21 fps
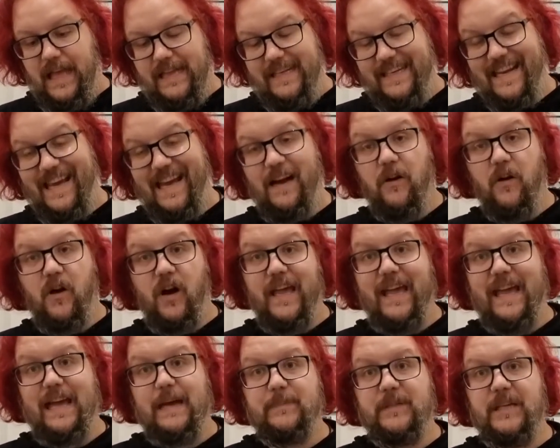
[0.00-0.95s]
Now I
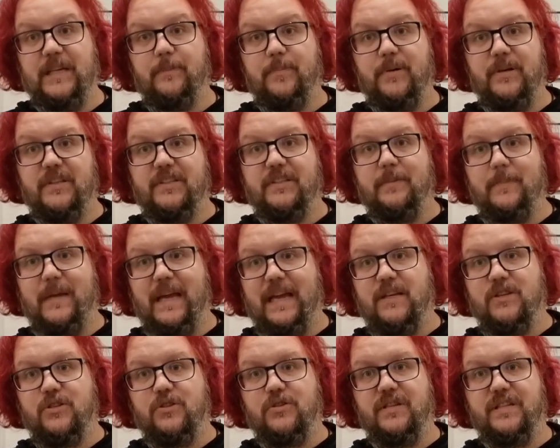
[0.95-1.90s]
am going to put some
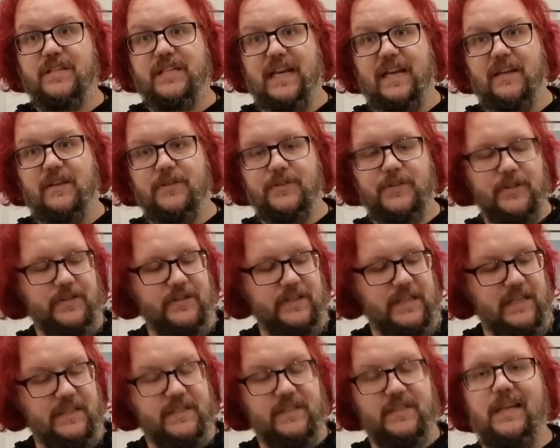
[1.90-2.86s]
extra sounds on
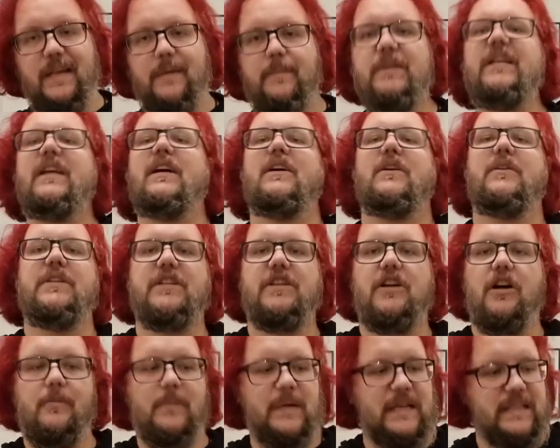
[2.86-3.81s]
this. Let me know in the
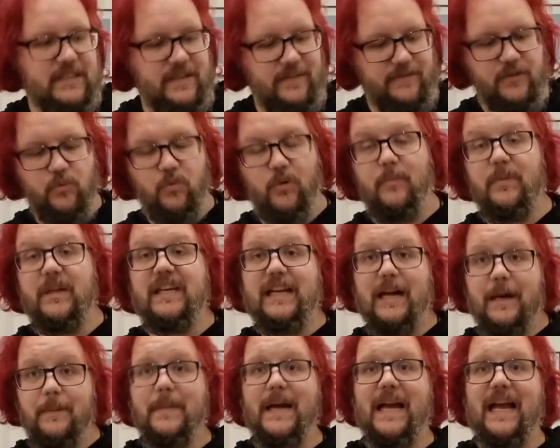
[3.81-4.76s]
comments if you want me to
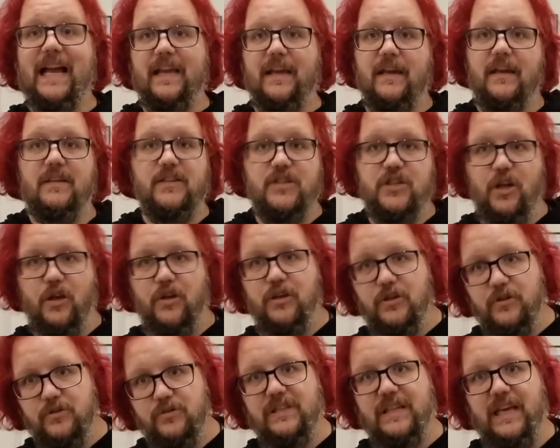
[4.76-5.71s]
come back and show
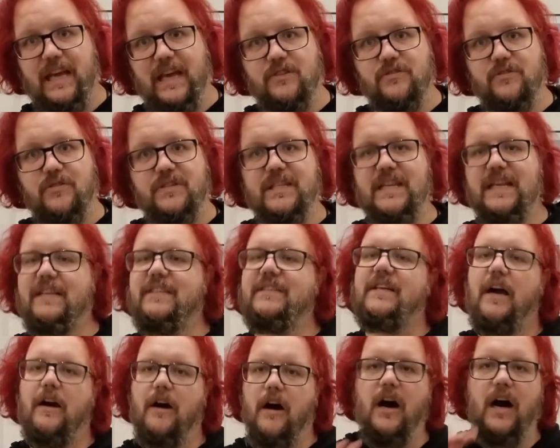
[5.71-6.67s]
you the extra sounds.
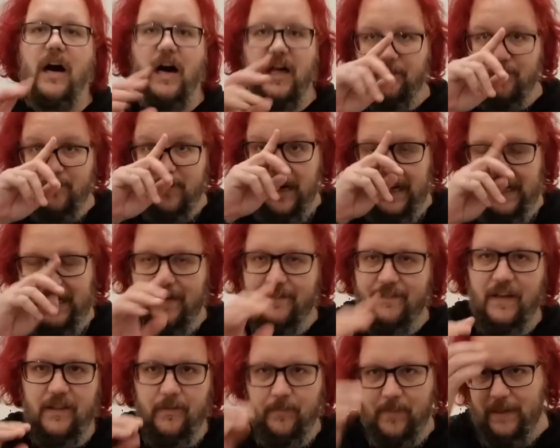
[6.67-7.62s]
There are plenty of
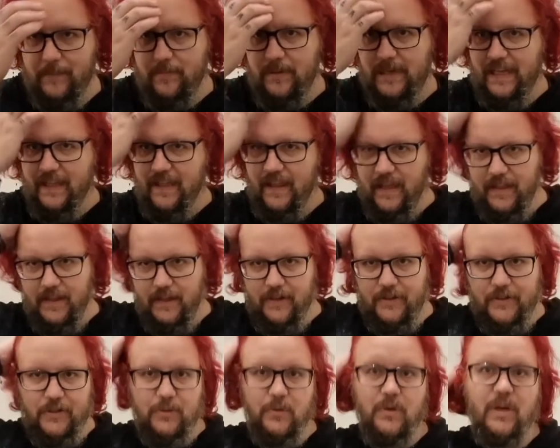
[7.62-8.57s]
other people out there that
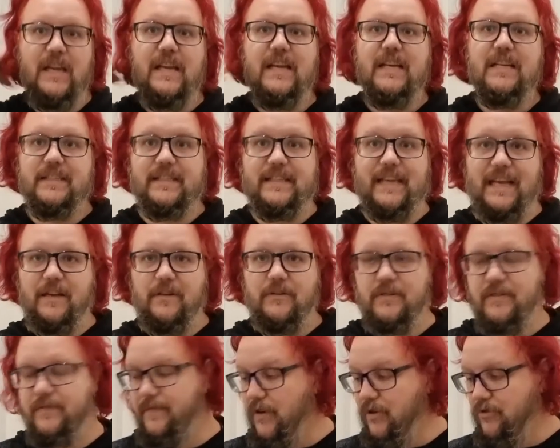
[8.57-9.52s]
do
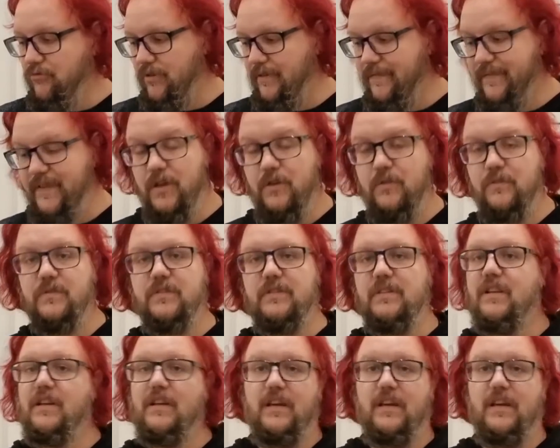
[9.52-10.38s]
sound font reviews,